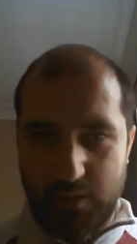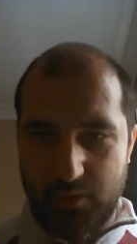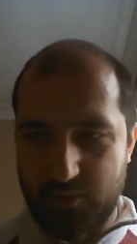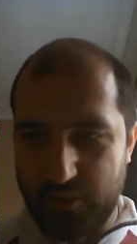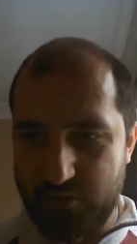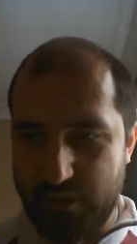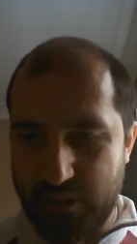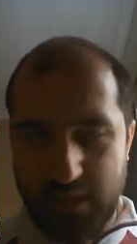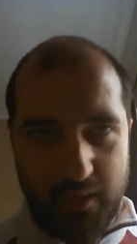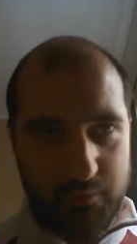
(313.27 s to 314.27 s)

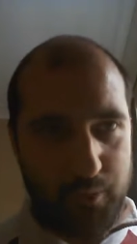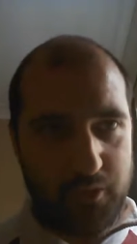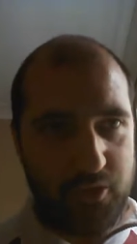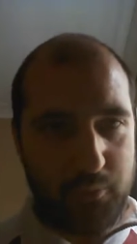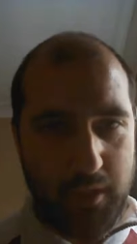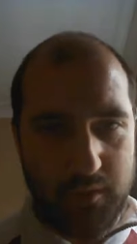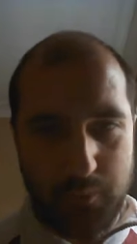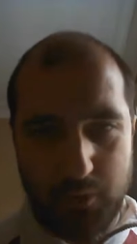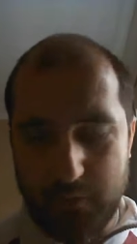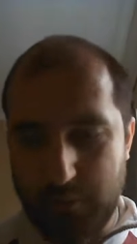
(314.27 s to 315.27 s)
16 again, mentioned about the
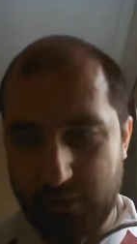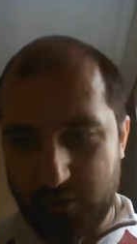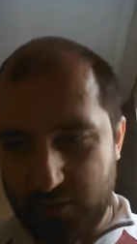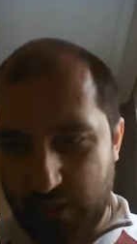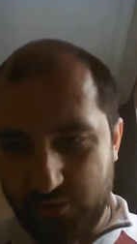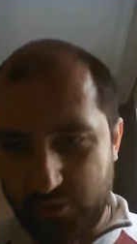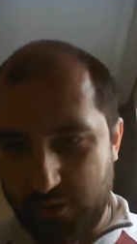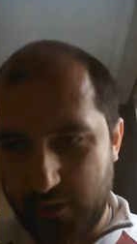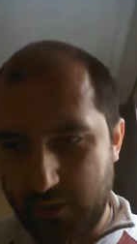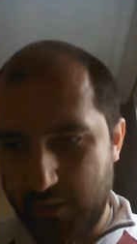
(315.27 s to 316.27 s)
point about
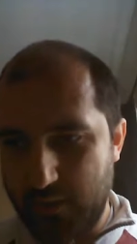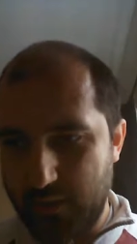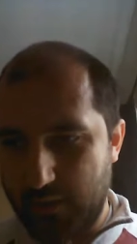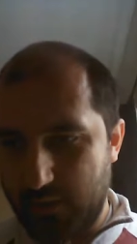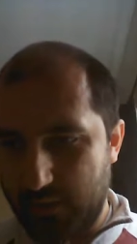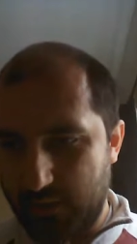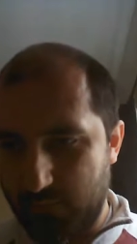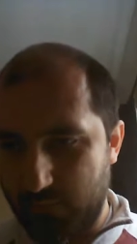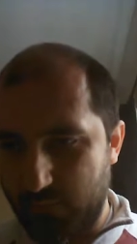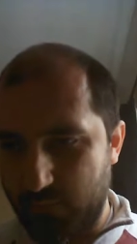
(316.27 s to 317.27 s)
dyslexia,
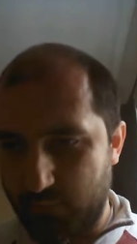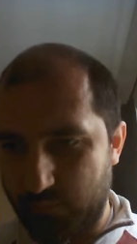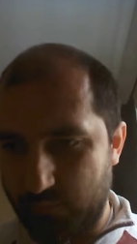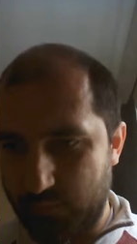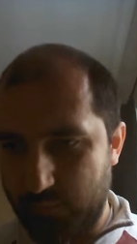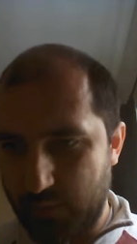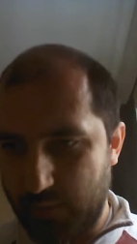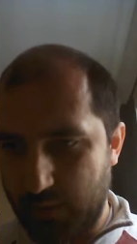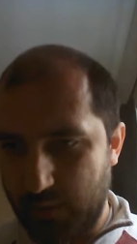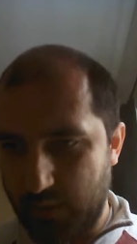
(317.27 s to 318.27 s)

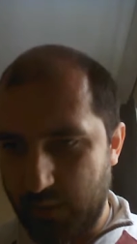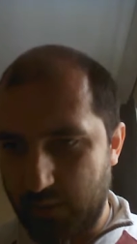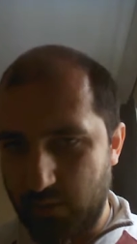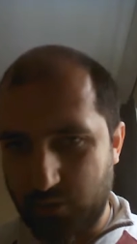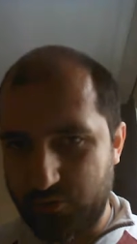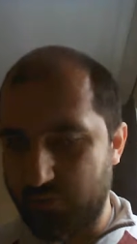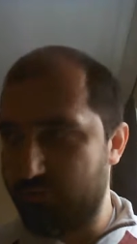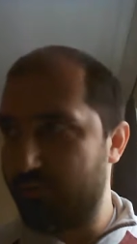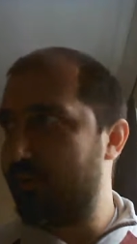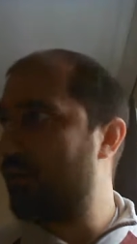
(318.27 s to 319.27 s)
and lots of
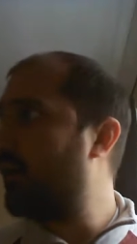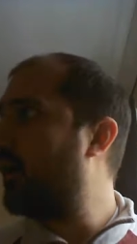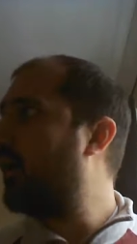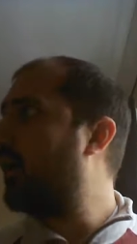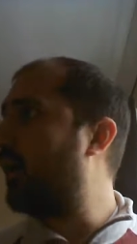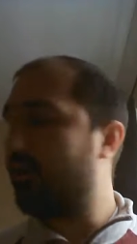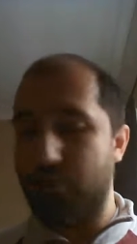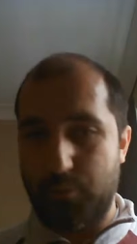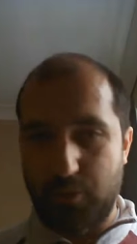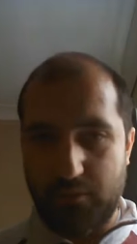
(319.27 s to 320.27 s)

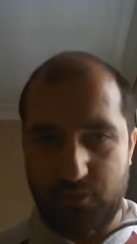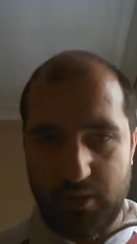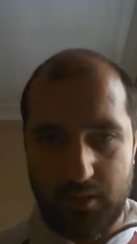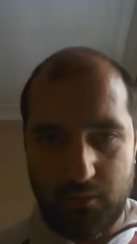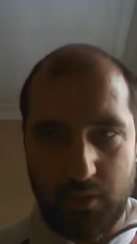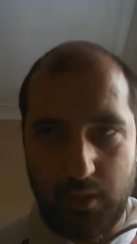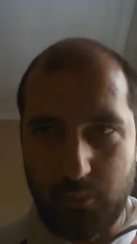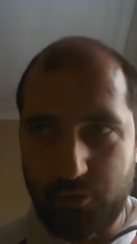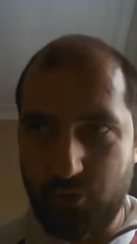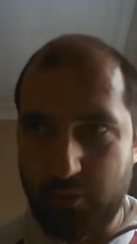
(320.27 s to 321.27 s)
groups I've seen
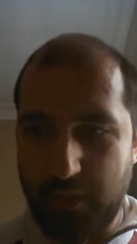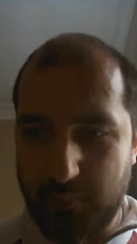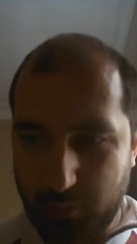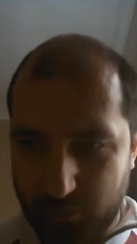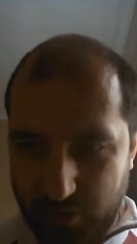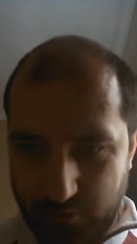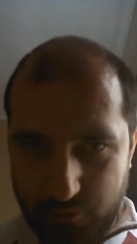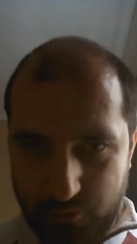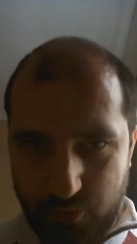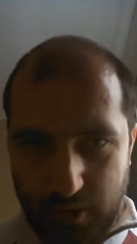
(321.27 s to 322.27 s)
which talk about the positive
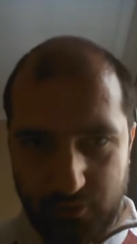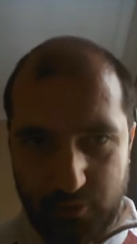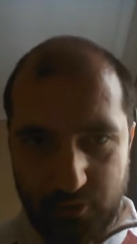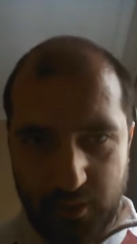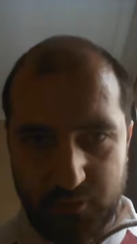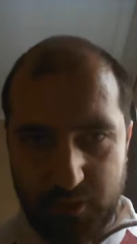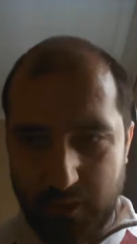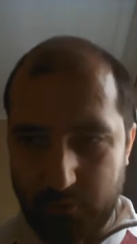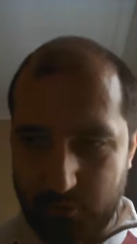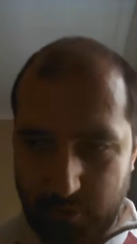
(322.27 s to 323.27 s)
traits of dyslexia and
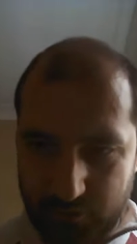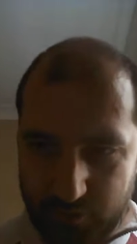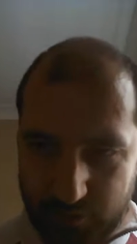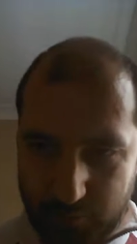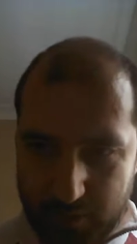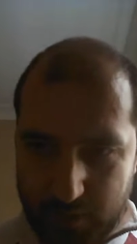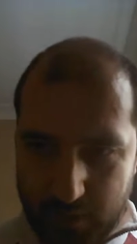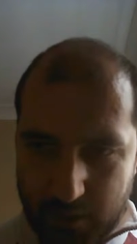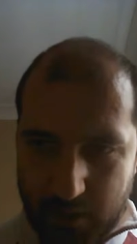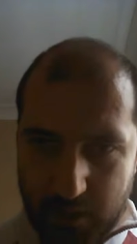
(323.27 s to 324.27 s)
how dyslexics can be
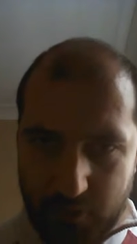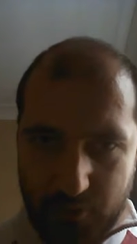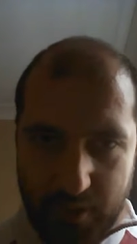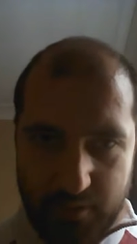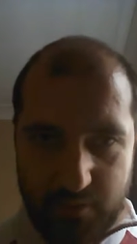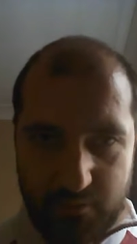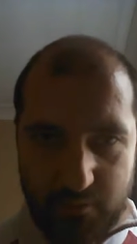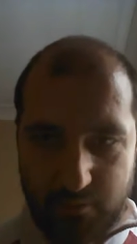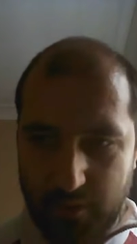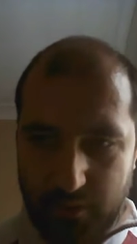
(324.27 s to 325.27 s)
creative and
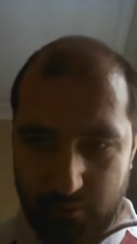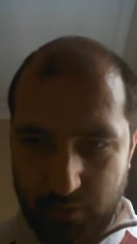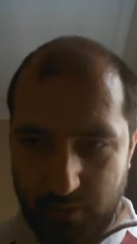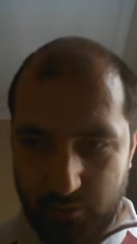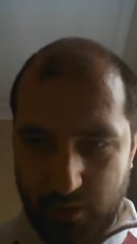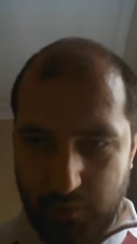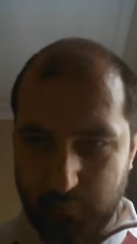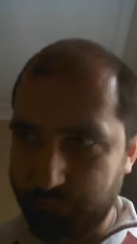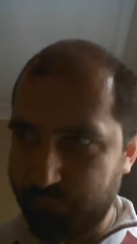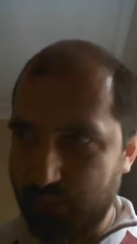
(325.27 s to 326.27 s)
inventive and things like that.
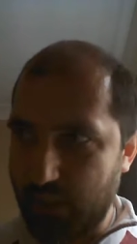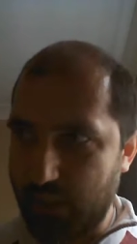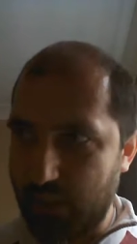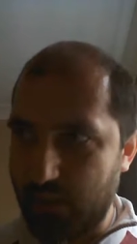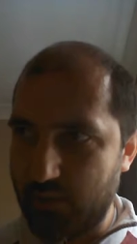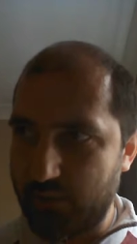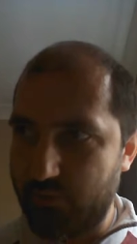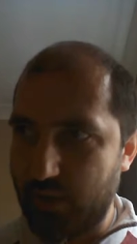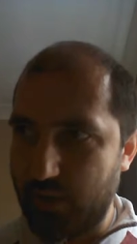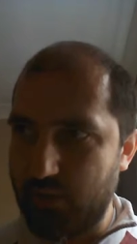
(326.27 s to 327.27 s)
And
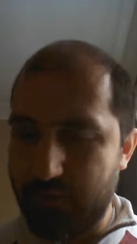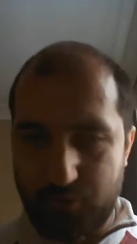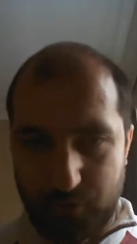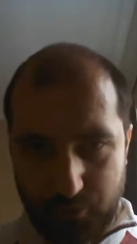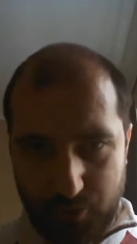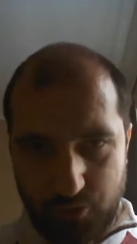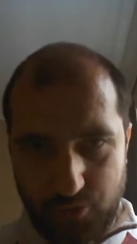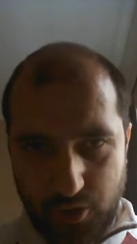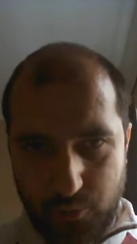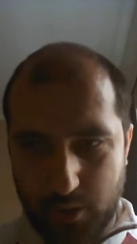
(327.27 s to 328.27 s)
I'd love for us to
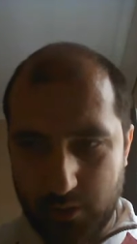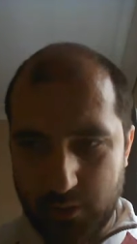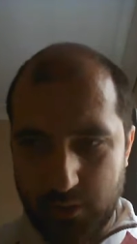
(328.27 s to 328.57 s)
show what